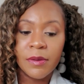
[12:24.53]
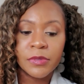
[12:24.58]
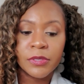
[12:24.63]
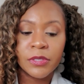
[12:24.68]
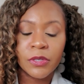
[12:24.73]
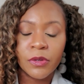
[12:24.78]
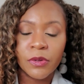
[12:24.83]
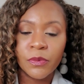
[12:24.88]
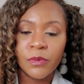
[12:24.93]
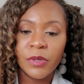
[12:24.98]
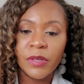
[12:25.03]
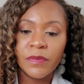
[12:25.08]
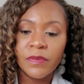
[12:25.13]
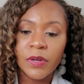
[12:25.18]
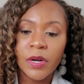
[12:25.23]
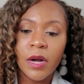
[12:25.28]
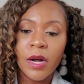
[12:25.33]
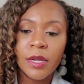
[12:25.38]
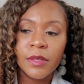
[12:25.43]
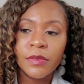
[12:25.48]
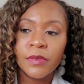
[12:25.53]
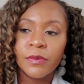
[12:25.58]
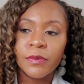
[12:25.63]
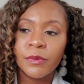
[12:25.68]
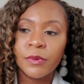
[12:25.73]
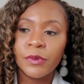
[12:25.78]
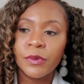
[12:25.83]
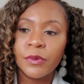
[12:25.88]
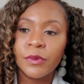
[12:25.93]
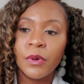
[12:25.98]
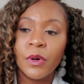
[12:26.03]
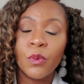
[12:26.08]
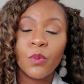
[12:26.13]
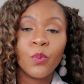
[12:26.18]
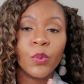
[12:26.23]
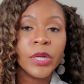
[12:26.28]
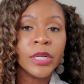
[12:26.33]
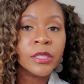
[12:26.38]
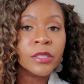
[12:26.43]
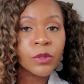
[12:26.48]
So we've gone through
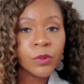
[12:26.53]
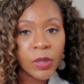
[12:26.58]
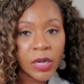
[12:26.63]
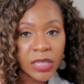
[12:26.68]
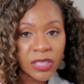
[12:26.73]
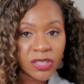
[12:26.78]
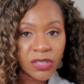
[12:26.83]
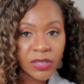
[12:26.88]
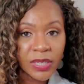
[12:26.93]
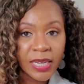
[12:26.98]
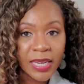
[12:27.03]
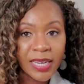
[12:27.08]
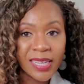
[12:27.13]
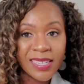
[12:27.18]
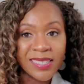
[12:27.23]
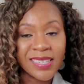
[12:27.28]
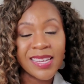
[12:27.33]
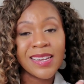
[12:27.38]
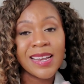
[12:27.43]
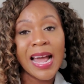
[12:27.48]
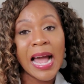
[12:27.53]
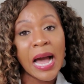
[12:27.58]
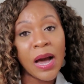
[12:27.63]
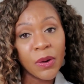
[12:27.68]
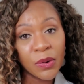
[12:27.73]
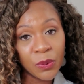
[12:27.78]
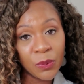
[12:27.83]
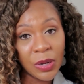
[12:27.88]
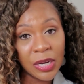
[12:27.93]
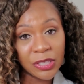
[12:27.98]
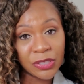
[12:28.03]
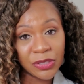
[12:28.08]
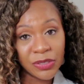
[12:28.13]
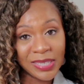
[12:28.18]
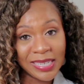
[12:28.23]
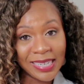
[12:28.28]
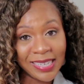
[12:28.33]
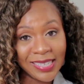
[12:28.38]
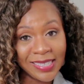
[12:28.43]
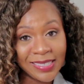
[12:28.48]
when to wash your hands and how to wash your
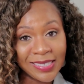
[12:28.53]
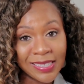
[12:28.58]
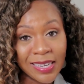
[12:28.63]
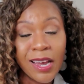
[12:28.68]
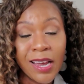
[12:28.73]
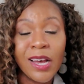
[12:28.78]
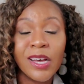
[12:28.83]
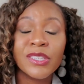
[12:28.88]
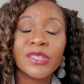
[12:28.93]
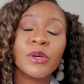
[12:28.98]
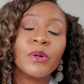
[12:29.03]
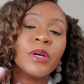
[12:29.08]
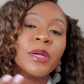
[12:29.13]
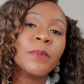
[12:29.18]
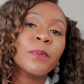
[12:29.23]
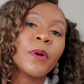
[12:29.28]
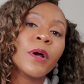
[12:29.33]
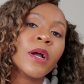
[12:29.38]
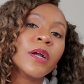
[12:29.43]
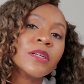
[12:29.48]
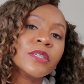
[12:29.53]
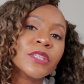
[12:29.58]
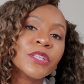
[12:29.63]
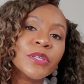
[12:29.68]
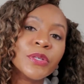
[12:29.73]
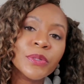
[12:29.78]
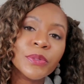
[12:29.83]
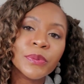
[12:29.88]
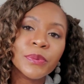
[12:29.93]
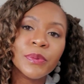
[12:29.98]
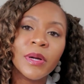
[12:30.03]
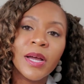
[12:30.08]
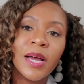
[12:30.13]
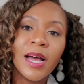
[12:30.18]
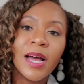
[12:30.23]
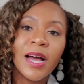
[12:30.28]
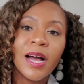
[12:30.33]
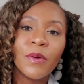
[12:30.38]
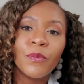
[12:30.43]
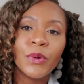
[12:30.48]
hands. So in part 2,
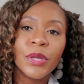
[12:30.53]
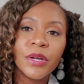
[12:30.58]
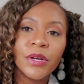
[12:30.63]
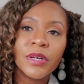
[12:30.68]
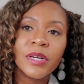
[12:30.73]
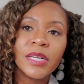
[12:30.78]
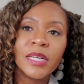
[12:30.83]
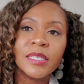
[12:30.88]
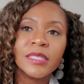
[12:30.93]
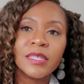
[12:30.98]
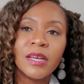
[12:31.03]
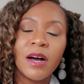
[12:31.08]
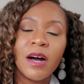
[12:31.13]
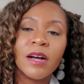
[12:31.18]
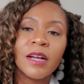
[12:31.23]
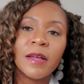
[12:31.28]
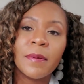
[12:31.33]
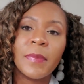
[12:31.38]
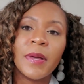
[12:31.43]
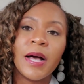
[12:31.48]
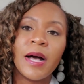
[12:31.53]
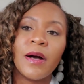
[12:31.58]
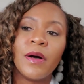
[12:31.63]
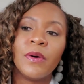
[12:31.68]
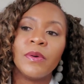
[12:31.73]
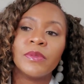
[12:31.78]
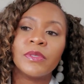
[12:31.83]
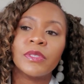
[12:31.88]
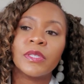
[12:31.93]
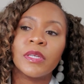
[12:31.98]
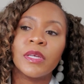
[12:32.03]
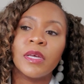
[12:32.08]
we are going to talk about